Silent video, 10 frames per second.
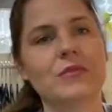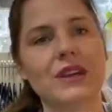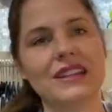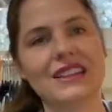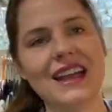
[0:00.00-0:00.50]

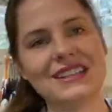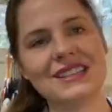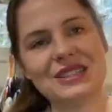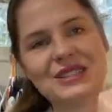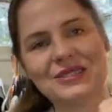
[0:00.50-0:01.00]
but that's
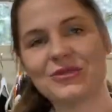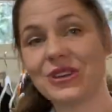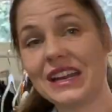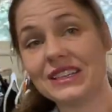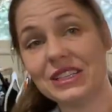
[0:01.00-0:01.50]

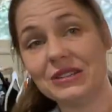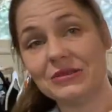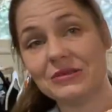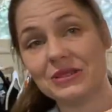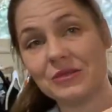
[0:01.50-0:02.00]
great too.
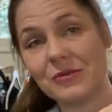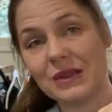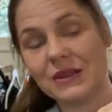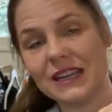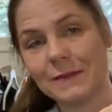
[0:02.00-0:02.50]
So
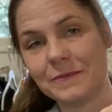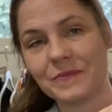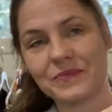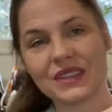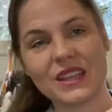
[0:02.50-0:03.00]
maybe
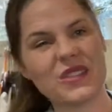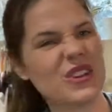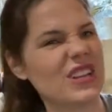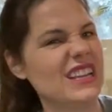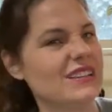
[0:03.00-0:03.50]

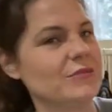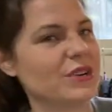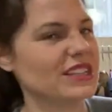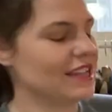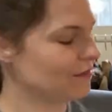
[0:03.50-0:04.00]
30,
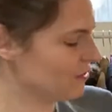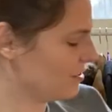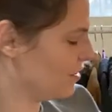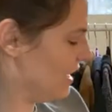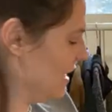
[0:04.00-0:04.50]
price that for
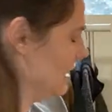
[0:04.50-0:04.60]
30.